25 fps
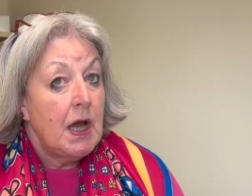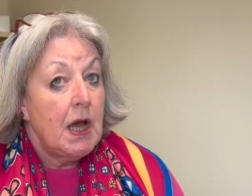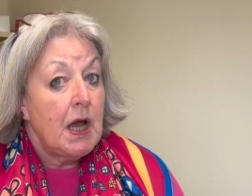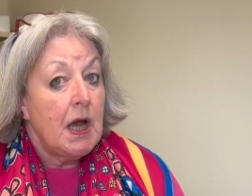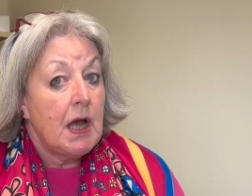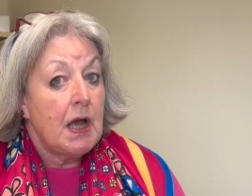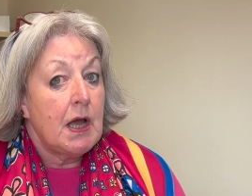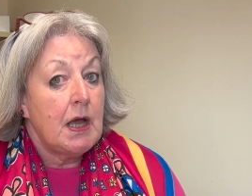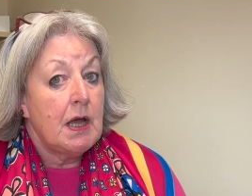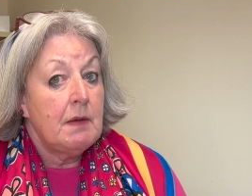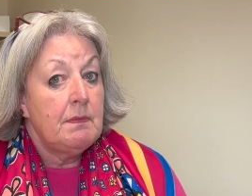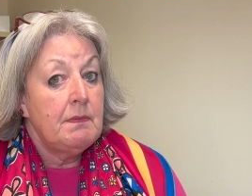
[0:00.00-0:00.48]

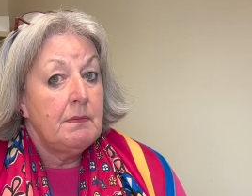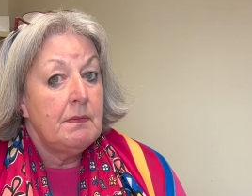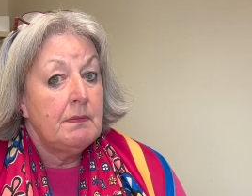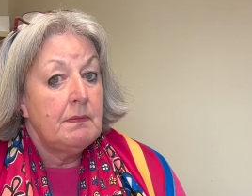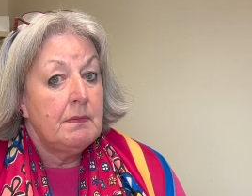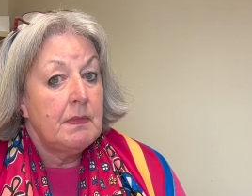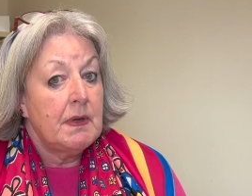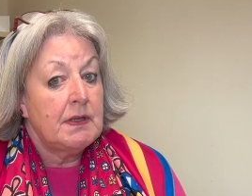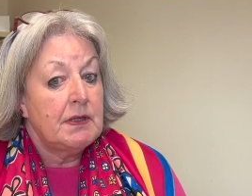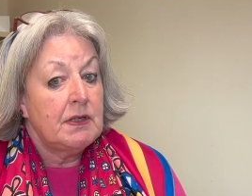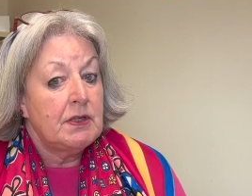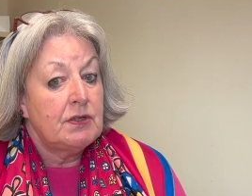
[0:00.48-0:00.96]

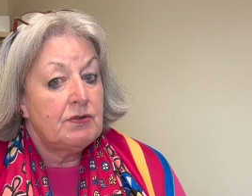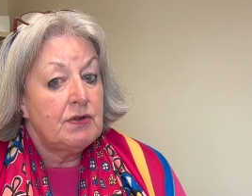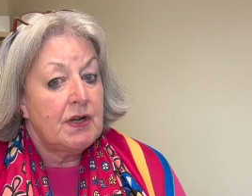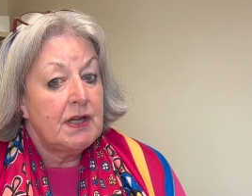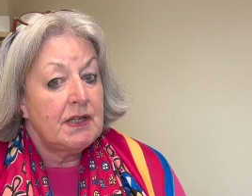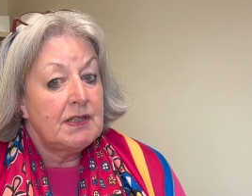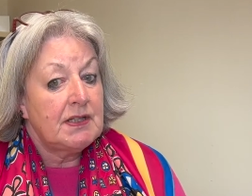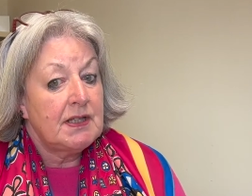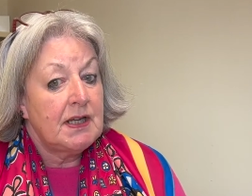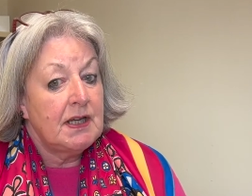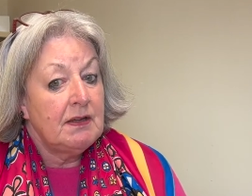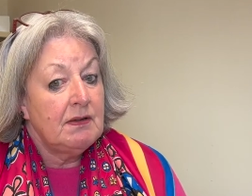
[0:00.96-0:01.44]
and
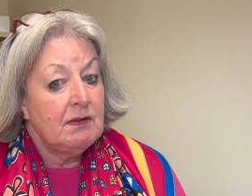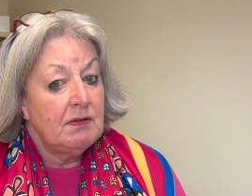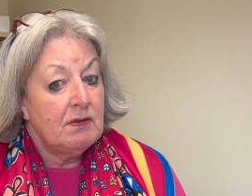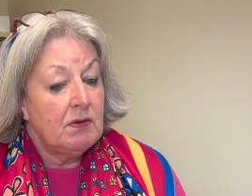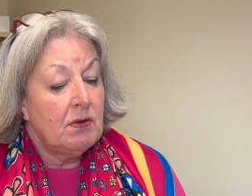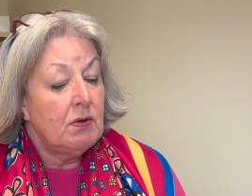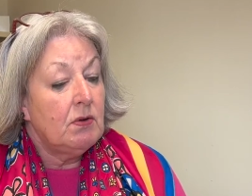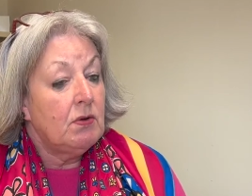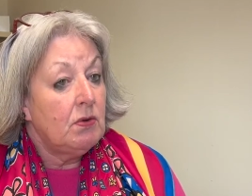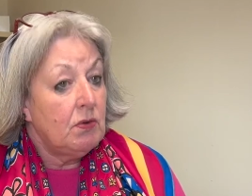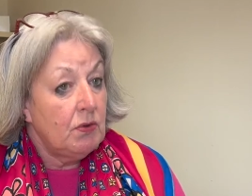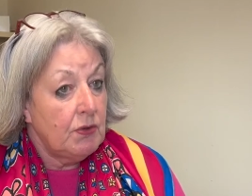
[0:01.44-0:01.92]
addressing
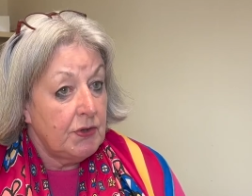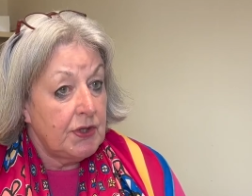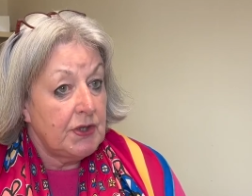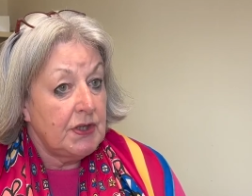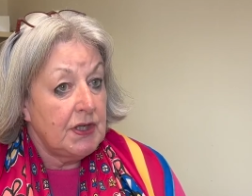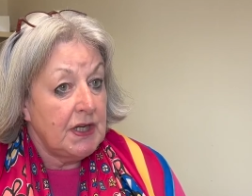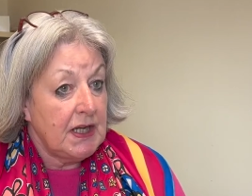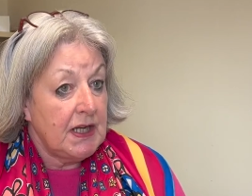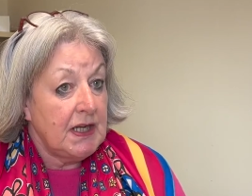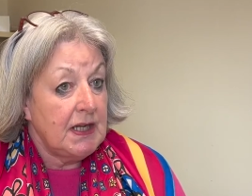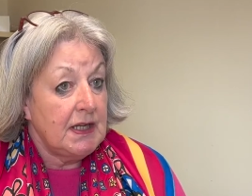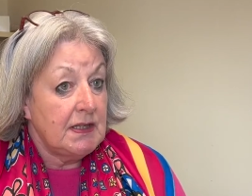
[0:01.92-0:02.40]
all the
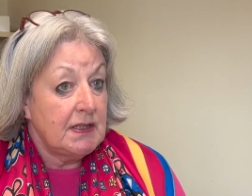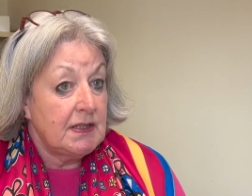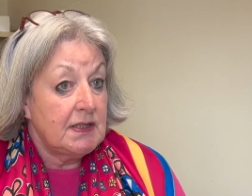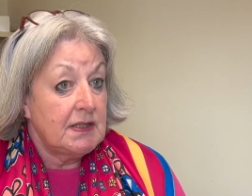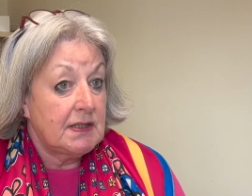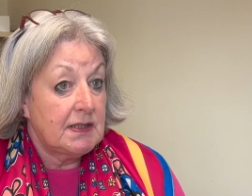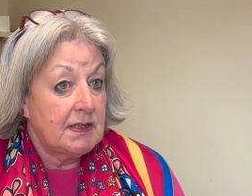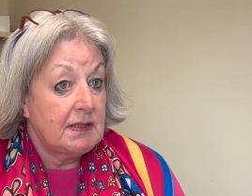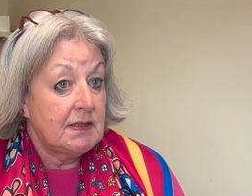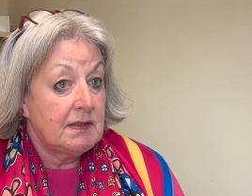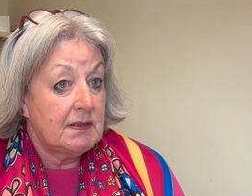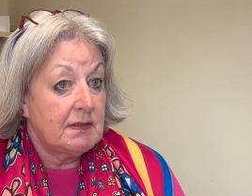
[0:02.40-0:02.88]

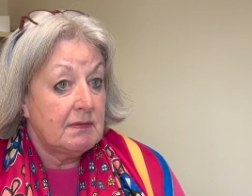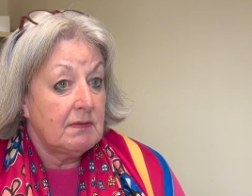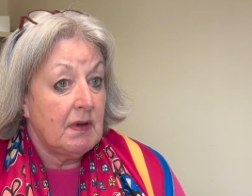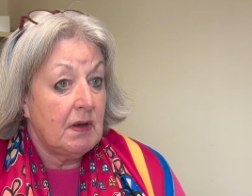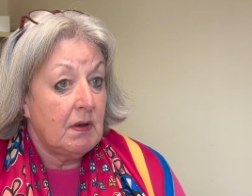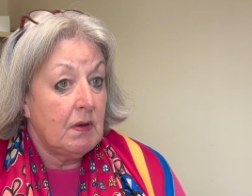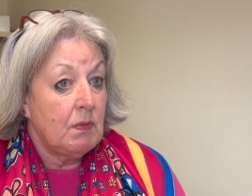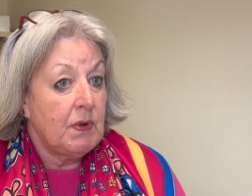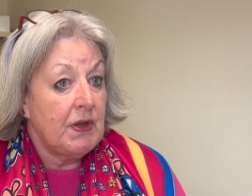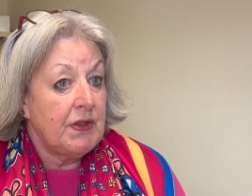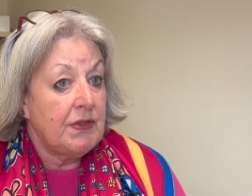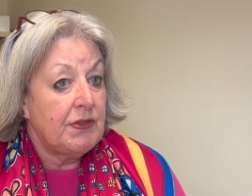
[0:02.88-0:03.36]
needs
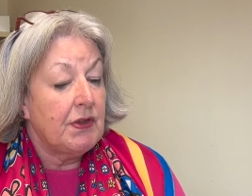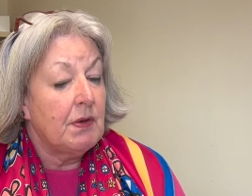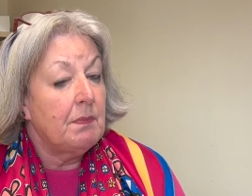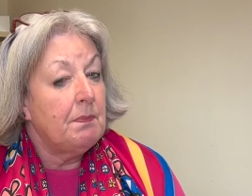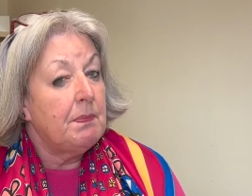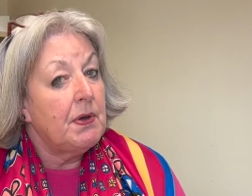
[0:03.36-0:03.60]
with them,